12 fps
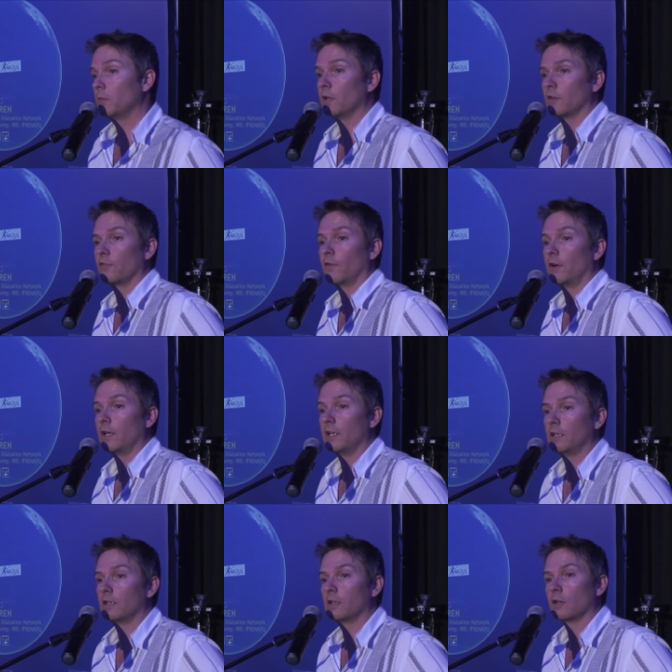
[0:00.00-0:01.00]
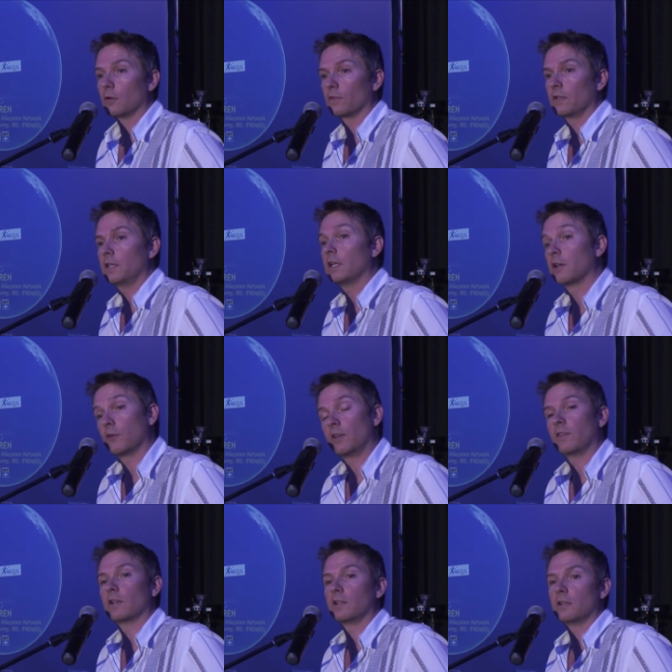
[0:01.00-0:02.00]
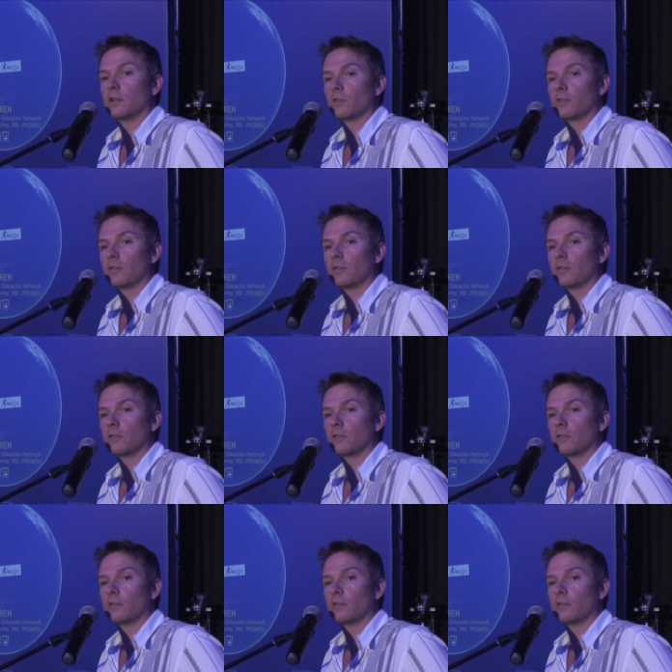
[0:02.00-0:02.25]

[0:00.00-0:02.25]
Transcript: we work very closely, increasingly